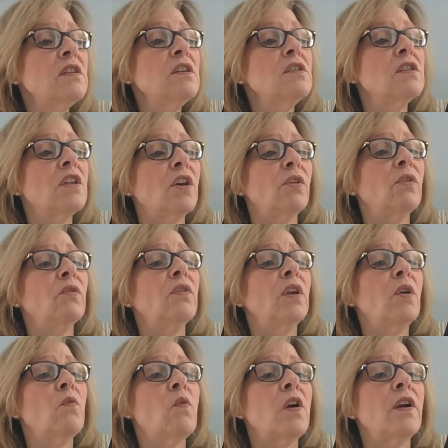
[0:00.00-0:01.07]
as though
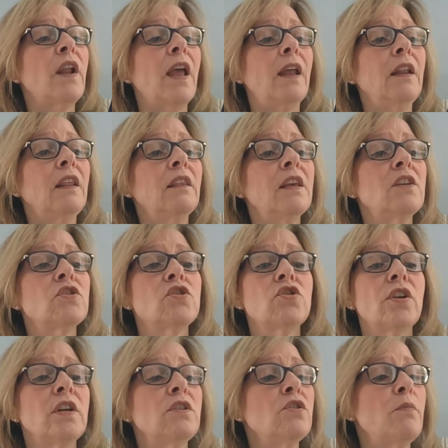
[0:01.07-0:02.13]
there weren't anything
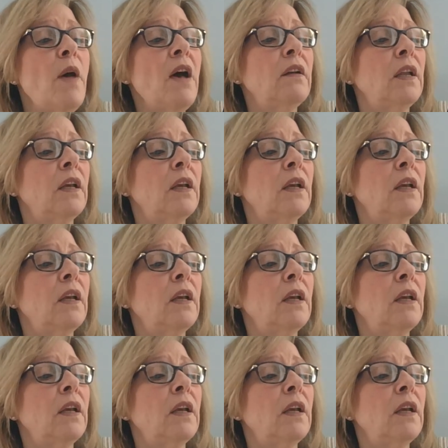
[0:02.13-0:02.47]
strange about